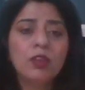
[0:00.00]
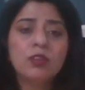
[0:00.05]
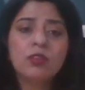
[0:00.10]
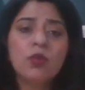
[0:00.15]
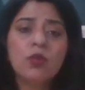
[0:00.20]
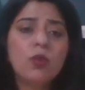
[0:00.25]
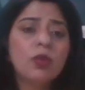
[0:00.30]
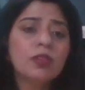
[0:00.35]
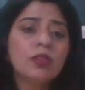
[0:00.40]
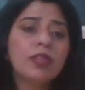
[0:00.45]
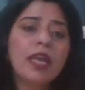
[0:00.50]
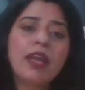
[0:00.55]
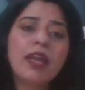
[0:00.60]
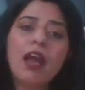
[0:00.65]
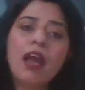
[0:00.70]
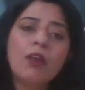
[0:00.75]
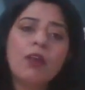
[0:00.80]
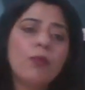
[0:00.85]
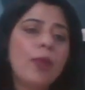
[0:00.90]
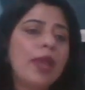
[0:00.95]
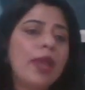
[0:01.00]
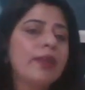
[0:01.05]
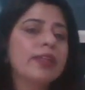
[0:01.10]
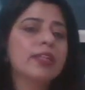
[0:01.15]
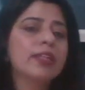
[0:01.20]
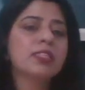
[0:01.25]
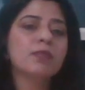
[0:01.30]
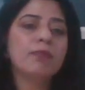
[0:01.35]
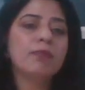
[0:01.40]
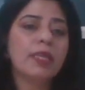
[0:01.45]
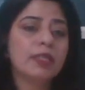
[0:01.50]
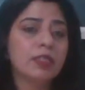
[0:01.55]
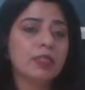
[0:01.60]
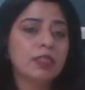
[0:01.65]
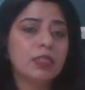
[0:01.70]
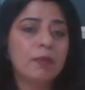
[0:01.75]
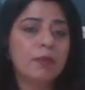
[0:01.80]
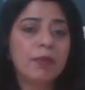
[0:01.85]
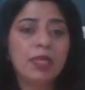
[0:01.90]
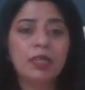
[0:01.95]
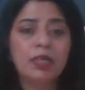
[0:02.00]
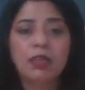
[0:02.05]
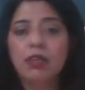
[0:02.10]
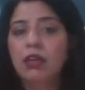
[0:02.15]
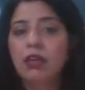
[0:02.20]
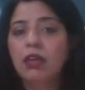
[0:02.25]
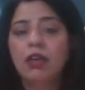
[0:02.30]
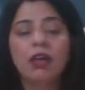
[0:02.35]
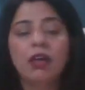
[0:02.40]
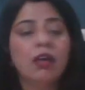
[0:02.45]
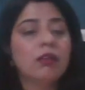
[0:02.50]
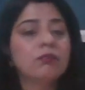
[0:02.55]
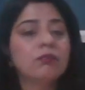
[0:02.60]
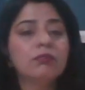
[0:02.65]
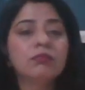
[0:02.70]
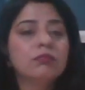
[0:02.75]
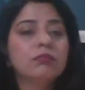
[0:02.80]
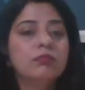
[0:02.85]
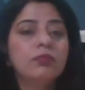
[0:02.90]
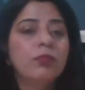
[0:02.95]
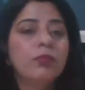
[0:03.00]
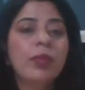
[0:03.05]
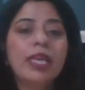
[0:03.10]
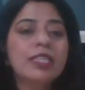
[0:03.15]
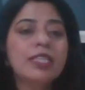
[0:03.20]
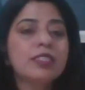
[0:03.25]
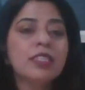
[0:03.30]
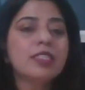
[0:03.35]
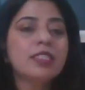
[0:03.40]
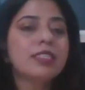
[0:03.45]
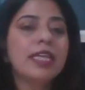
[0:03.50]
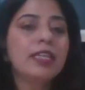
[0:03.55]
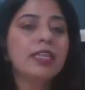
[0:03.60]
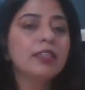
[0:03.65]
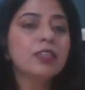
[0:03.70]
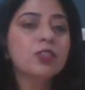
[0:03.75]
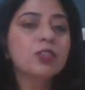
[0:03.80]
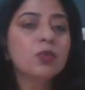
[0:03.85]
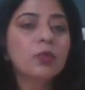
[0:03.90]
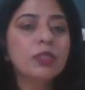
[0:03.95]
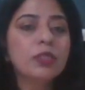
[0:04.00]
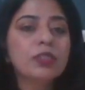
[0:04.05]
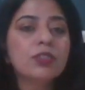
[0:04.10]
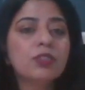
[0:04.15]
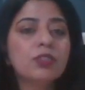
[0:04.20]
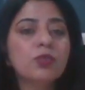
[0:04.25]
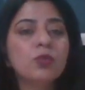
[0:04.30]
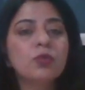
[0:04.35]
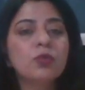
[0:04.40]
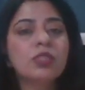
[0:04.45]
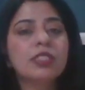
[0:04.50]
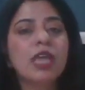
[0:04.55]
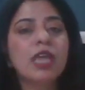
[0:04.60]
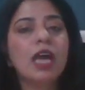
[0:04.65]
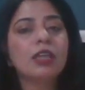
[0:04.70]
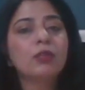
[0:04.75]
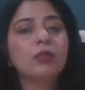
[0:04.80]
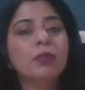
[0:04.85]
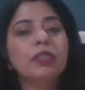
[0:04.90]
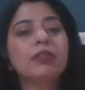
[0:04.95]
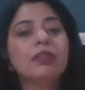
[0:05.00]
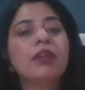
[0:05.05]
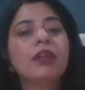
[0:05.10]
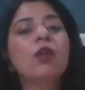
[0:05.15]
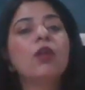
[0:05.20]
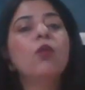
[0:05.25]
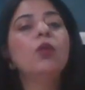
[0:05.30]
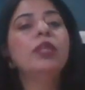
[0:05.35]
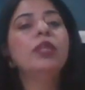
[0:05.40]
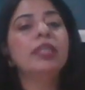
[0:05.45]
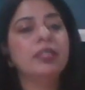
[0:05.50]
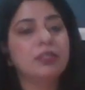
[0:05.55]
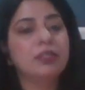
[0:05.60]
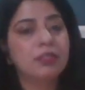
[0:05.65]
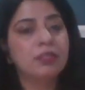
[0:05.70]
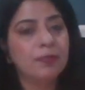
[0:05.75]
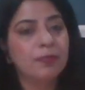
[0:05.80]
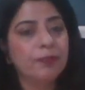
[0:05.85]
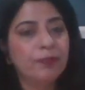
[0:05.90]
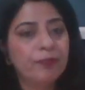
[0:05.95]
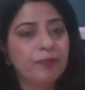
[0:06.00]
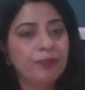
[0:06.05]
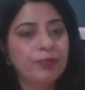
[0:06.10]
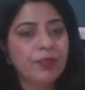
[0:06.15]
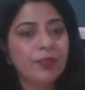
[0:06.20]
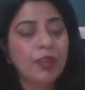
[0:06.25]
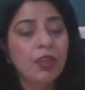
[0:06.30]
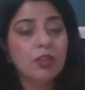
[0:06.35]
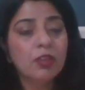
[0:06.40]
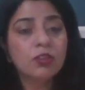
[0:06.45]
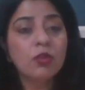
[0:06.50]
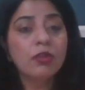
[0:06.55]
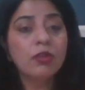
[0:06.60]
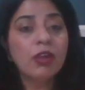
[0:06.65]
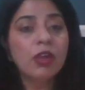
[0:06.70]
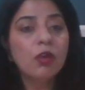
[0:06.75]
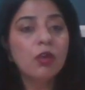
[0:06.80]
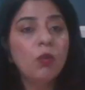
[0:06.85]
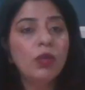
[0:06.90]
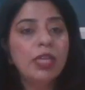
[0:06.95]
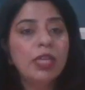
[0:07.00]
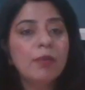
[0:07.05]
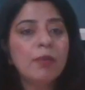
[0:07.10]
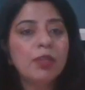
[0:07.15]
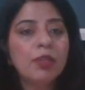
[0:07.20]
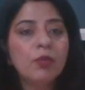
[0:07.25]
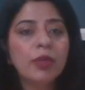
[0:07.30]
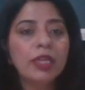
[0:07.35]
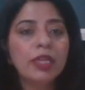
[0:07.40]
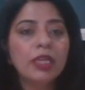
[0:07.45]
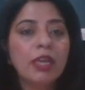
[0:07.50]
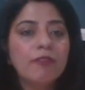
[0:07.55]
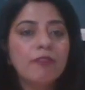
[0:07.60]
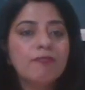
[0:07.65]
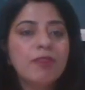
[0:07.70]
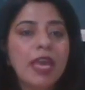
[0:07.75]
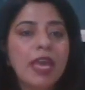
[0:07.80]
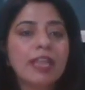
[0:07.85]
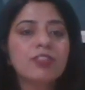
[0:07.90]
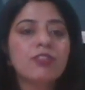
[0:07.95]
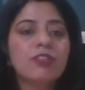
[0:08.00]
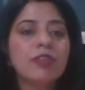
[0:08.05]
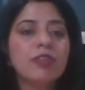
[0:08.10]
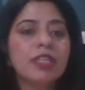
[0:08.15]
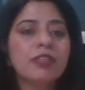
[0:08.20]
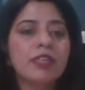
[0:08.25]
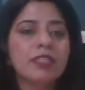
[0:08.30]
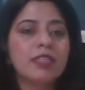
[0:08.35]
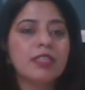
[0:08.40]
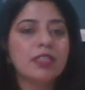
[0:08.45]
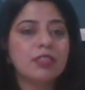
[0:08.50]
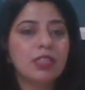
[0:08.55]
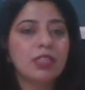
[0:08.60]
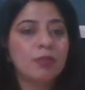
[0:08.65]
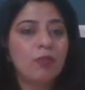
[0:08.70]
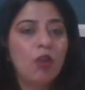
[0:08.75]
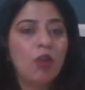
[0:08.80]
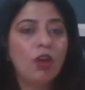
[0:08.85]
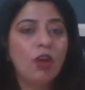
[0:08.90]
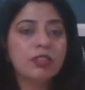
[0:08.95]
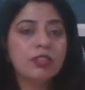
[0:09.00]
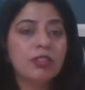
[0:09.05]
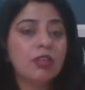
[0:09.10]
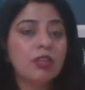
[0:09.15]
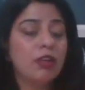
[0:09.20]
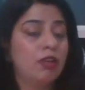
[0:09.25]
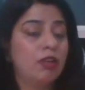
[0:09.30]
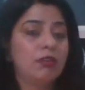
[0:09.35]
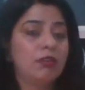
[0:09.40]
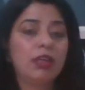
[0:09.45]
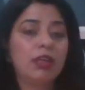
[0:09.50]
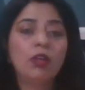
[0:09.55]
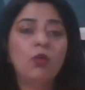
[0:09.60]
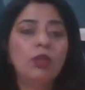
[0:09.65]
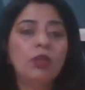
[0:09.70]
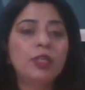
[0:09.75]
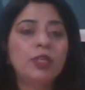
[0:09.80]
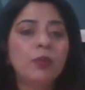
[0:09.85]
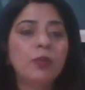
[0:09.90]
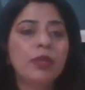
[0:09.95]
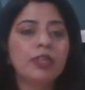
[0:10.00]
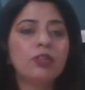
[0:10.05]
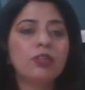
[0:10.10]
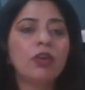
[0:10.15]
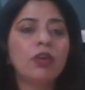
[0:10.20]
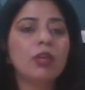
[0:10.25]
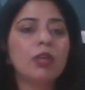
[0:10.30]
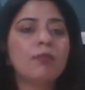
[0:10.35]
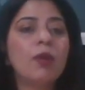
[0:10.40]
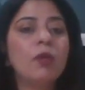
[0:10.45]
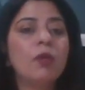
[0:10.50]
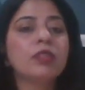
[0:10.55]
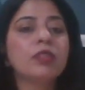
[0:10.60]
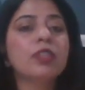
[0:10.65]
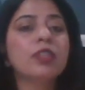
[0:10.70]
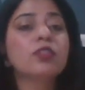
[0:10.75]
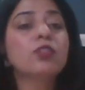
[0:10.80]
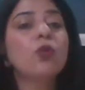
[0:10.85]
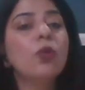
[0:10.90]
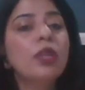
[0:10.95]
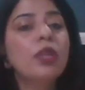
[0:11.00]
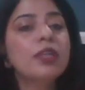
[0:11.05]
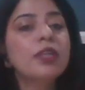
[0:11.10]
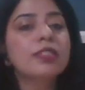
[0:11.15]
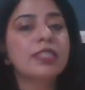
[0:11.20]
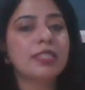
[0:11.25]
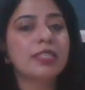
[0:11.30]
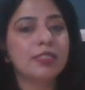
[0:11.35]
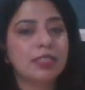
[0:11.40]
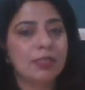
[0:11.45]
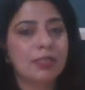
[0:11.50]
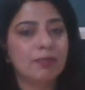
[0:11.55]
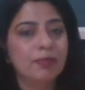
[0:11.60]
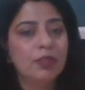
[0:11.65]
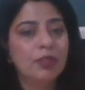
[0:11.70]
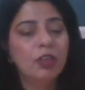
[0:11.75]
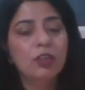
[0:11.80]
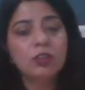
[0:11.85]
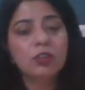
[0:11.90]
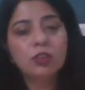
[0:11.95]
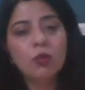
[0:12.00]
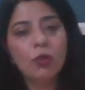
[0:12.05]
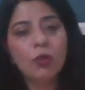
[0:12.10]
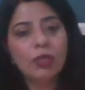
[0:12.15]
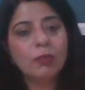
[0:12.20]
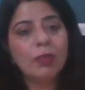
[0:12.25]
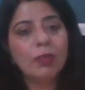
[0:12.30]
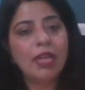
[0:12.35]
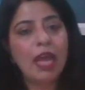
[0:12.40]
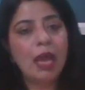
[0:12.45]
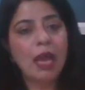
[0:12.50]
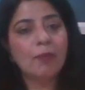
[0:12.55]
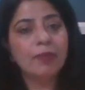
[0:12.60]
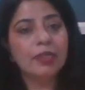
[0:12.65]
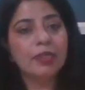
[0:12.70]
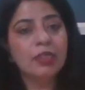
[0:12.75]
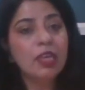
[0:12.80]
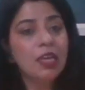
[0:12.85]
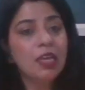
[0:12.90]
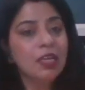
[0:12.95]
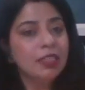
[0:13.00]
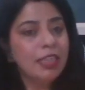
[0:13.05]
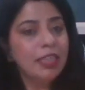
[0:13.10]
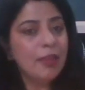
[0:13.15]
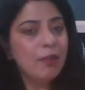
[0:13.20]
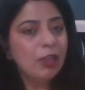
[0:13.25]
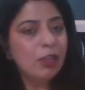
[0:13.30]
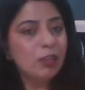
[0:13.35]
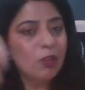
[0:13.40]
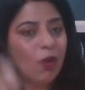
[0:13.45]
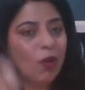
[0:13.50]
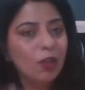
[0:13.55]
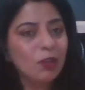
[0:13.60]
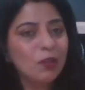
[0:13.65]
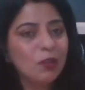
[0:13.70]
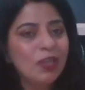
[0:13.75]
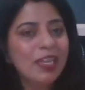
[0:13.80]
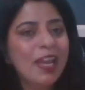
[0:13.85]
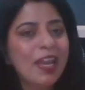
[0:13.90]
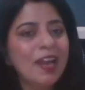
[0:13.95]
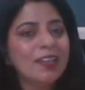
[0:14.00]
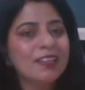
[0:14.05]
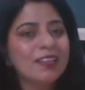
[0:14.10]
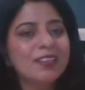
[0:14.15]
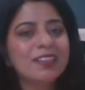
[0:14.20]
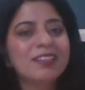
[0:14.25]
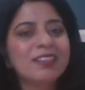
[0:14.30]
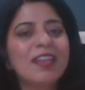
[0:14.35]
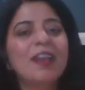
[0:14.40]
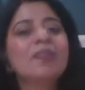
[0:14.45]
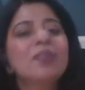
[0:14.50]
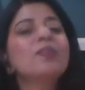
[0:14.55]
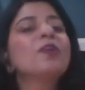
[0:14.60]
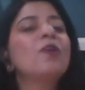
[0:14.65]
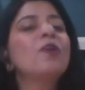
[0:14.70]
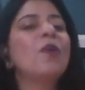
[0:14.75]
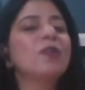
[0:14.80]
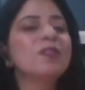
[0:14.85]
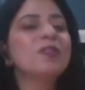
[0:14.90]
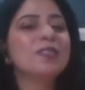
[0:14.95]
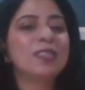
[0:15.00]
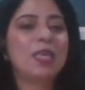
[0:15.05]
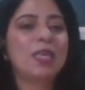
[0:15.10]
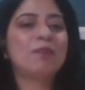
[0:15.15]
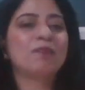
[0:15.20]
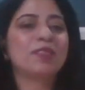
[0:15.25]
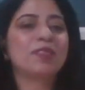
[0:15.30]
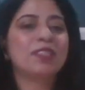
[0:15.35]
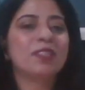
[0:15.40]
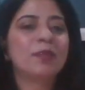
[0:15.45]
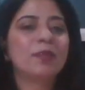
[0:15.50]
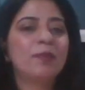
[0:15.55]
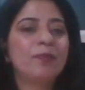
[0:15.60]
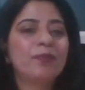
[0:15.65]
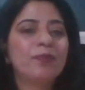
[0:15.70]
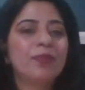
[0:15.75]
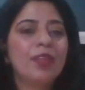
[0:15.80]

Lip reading: So there are various methods. I mean, we can just tell the students to start with rangolis. So Rangoli, you can give excretory system, or Rangoli, you can talk about the solar system. So what will happen? They will not only understand the concept,